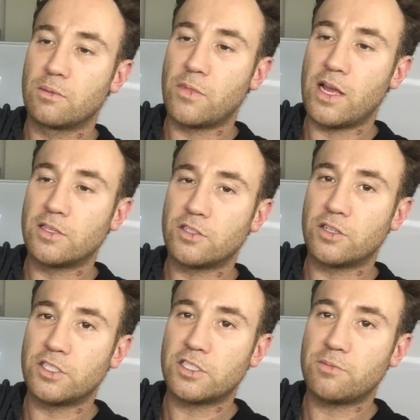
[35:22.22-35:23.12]
my hand's
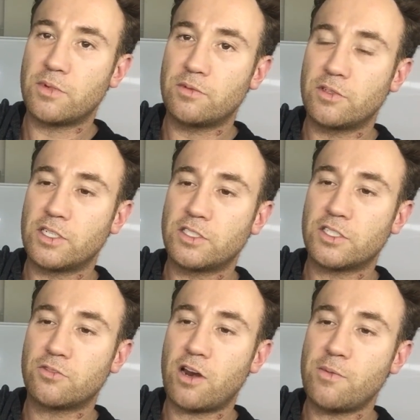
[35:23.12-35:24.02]
got just the
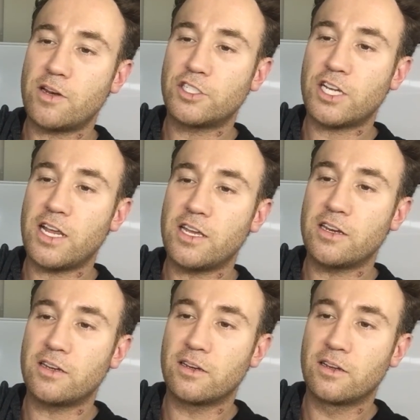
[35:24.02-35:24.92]
right amount of shake in
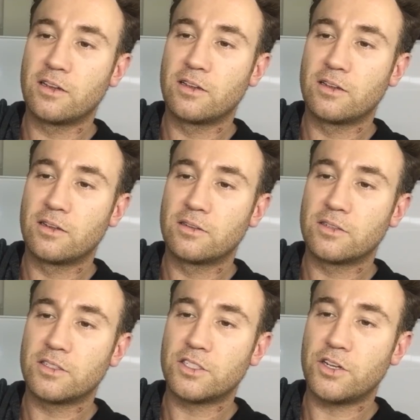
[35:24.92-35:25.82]
it
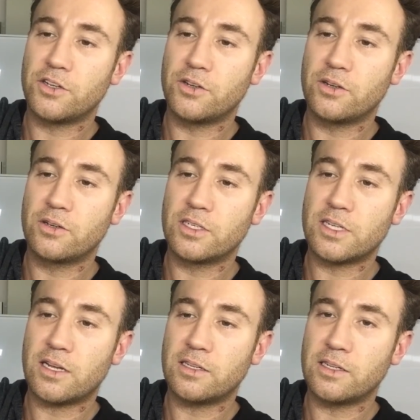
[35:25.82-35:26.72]
to show you
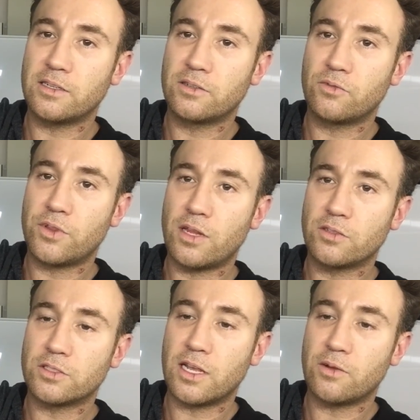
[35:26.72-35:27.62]
exactly what that
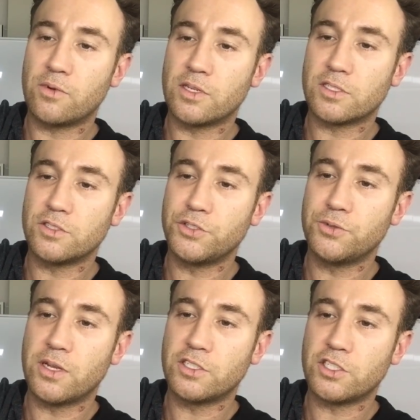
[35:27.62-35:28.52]
looks like when it's
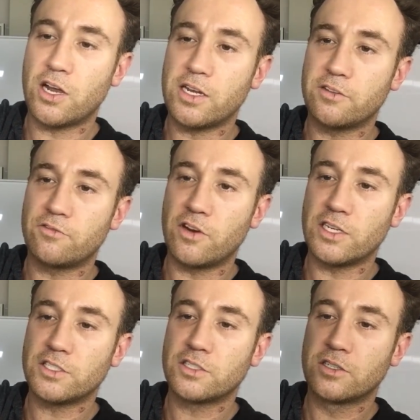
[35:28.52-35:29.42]
new and shiny and
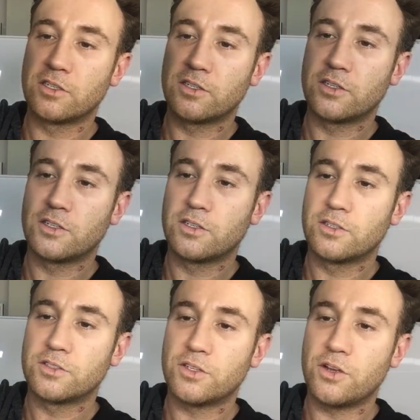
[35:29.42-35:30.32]
fresh.
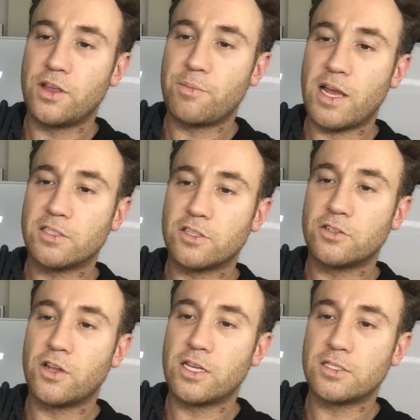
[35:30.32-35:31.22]
So that paints on
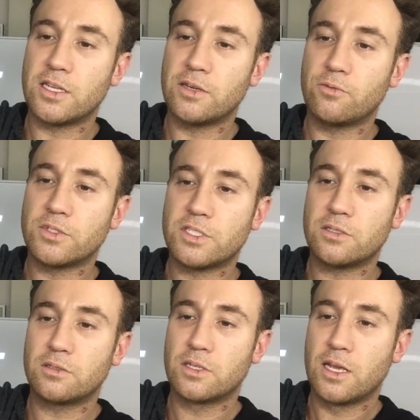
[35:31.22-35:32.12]
nicely. Once
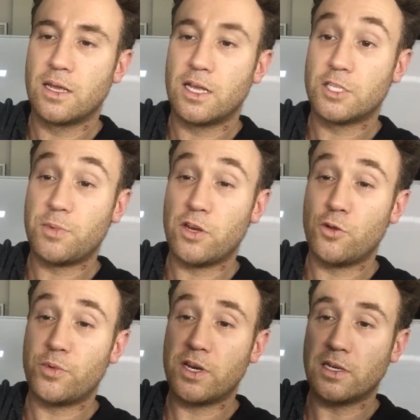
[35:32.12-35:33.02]
it's been
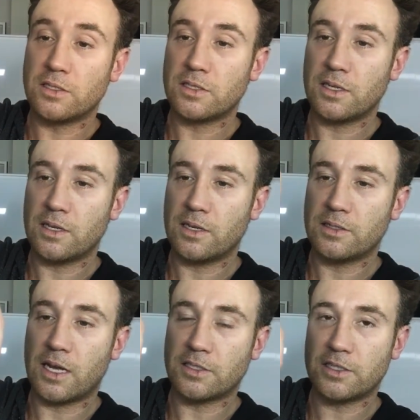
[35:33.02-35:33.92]
open and it's
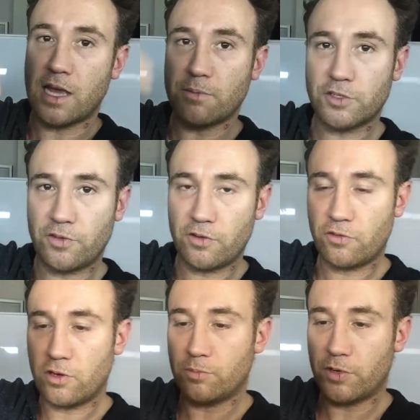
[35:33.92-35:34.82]
touched the atmosphere for
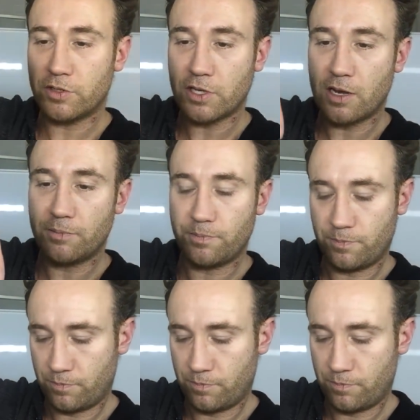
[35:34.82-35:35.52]
a long period of time,